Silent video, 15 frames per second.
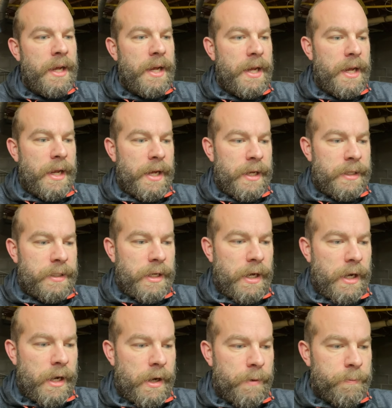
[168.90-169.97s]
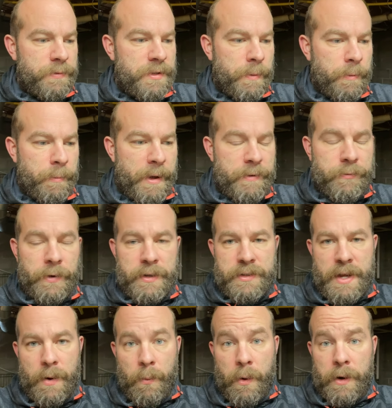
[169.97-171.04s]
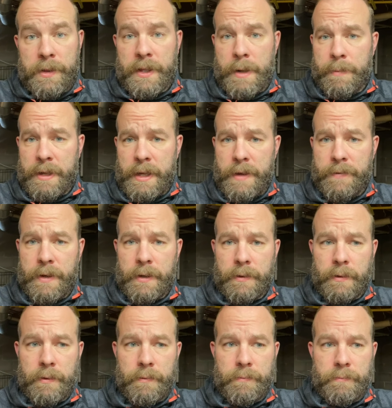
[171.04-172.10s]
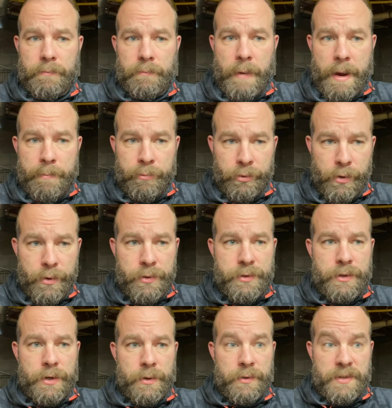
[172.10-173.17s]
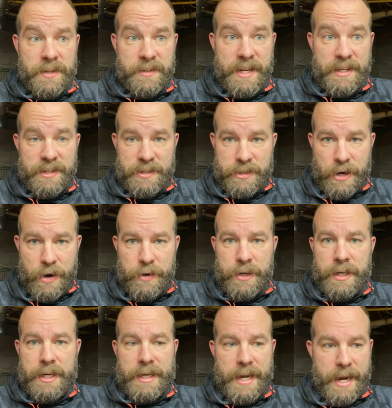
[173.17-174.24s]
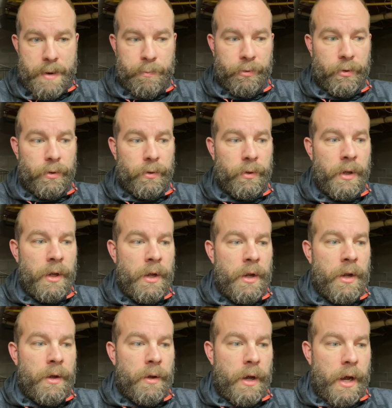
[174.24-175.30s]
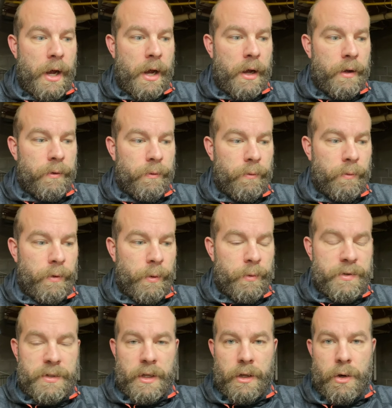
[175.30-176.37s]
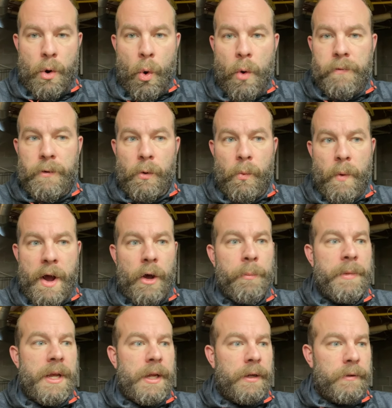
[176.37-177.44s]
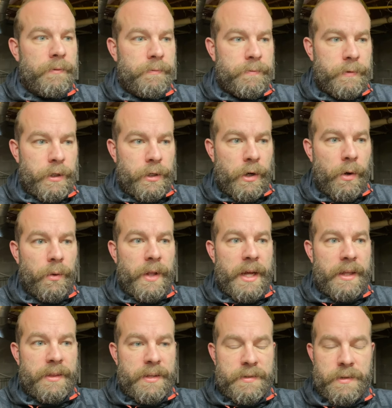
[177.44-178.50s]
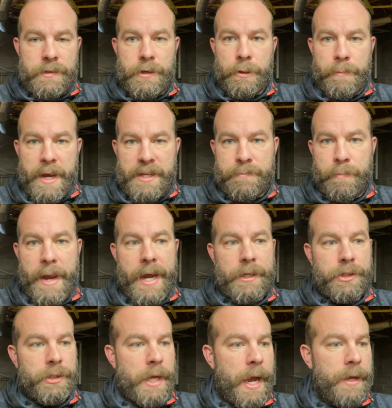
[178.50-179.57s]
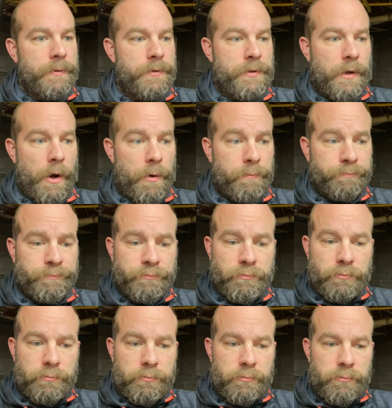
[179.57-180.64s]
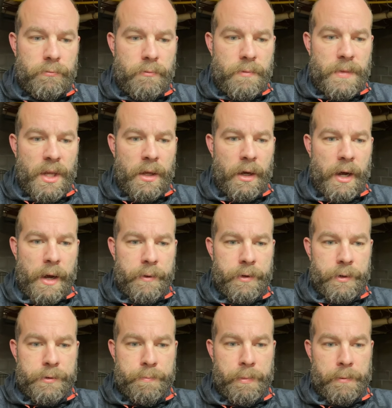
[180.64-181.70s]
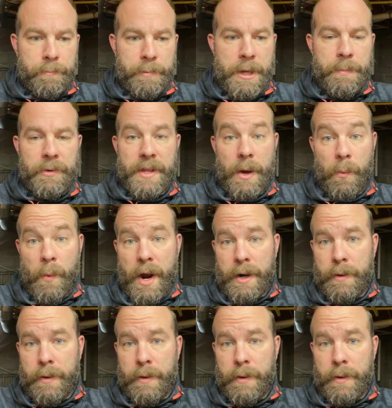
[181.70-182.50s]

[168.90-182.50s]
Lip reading: And some of my friends at work that I've been giving my brews to since I started in April, it was an overwhelming, you know, like, this is your best batch yet. So there's been people that want